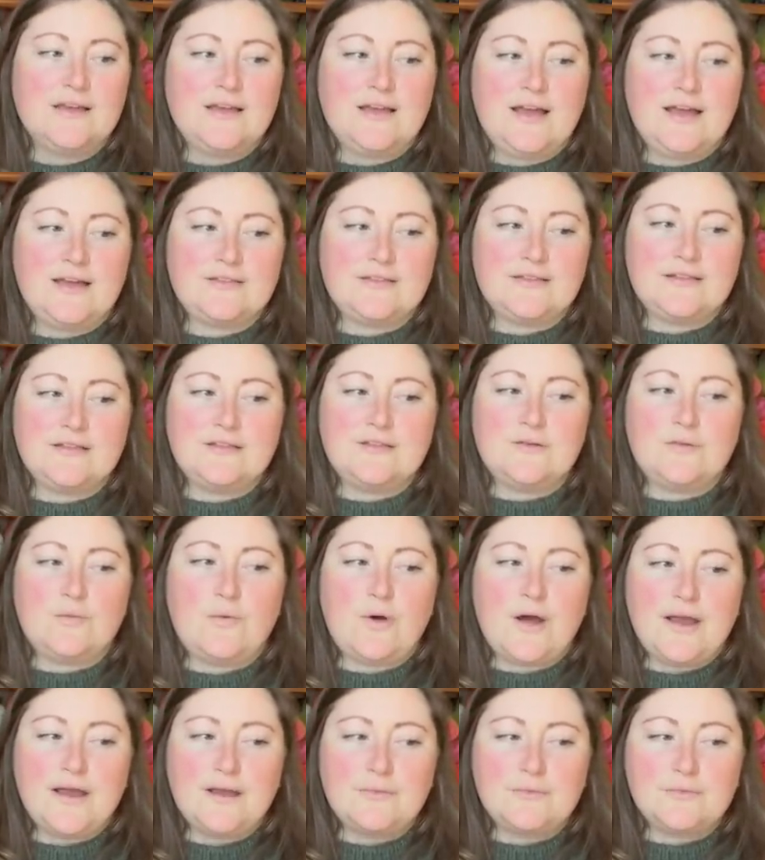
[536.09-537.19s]
And then the
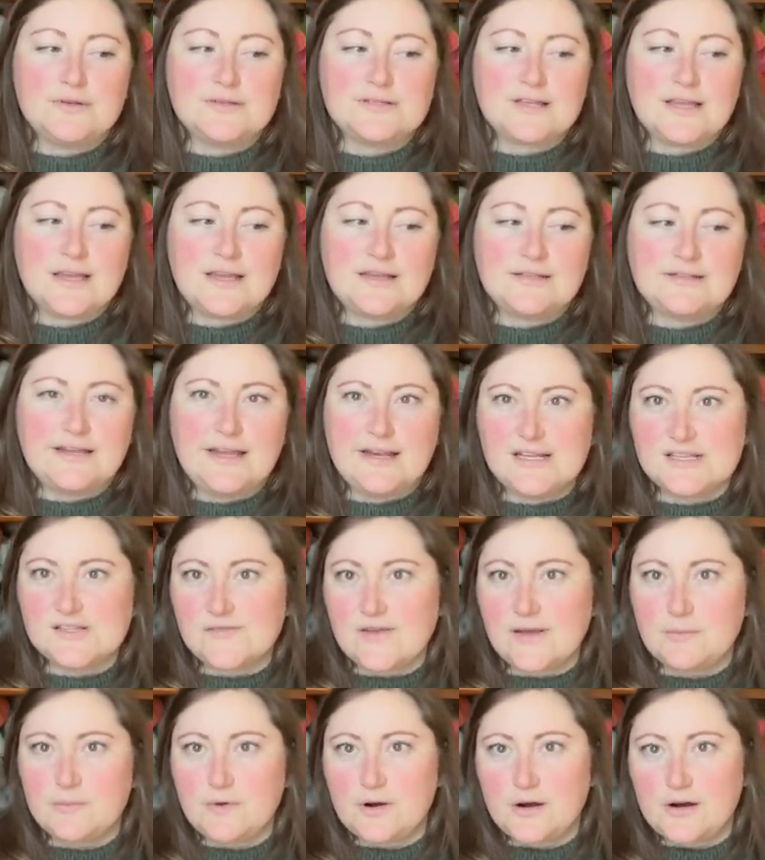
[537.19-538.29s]
white was a Tennis
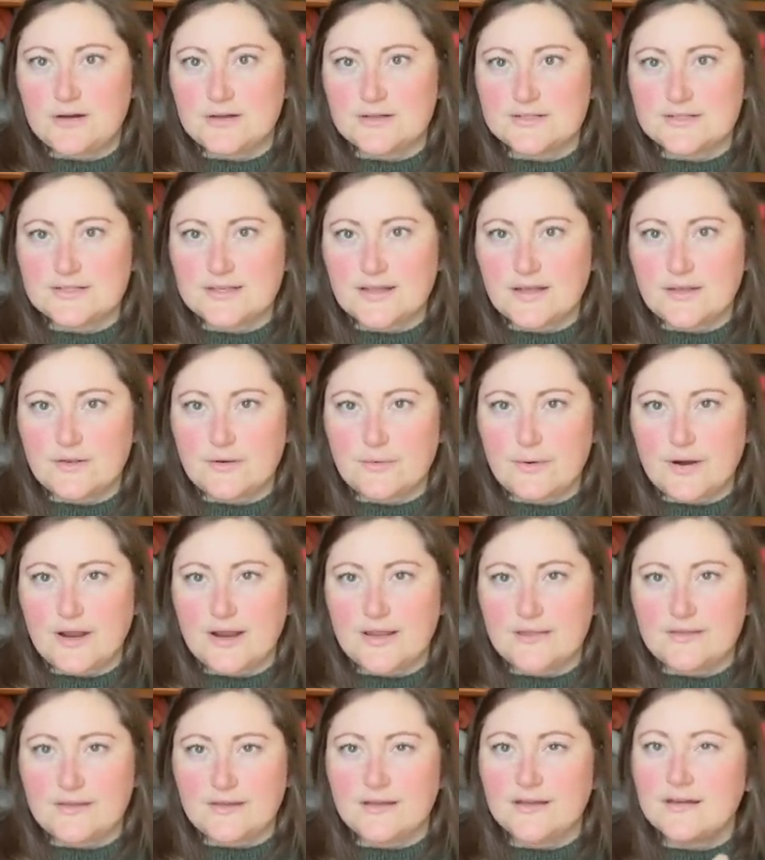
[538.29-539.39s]
Fiber Arts colorway
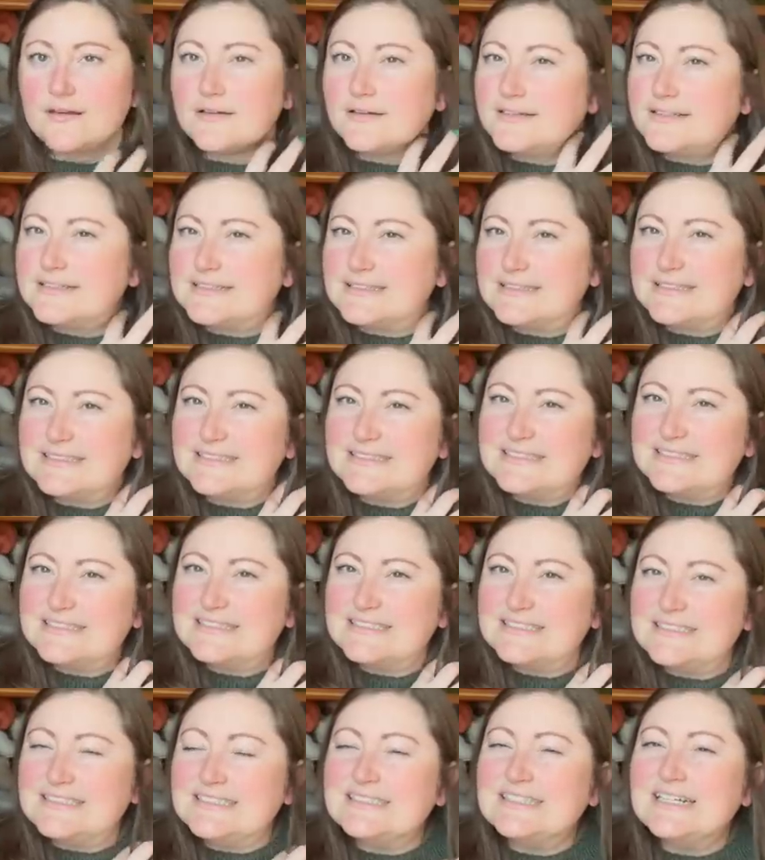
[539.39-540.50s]
that
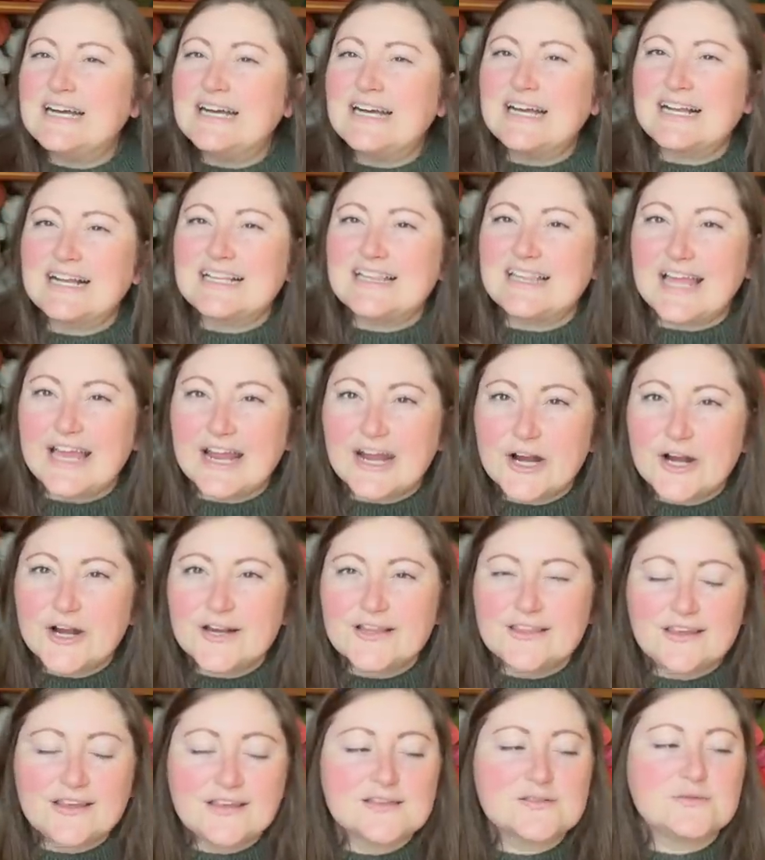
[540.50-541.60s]
Claire, I
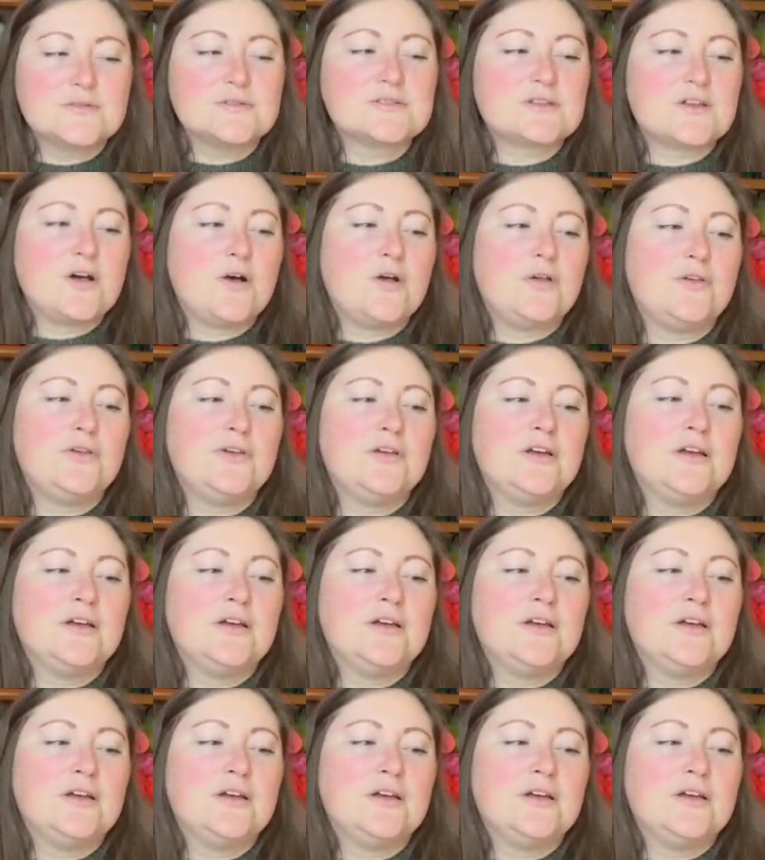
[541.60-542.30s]
think is what it's called.